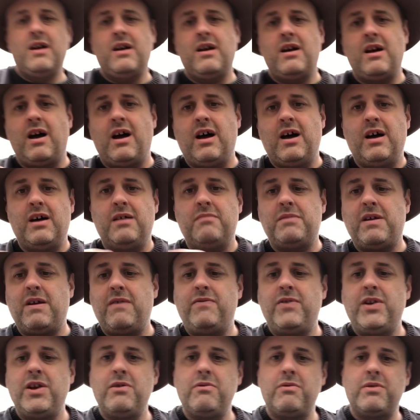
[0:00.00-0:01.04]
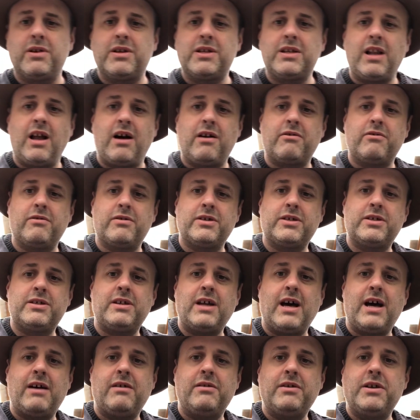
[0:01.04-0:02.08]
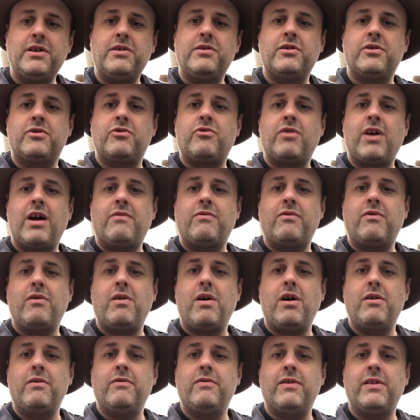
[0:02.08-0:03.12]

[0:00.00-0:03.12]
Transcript: If you were a slug or a snail, you could travel over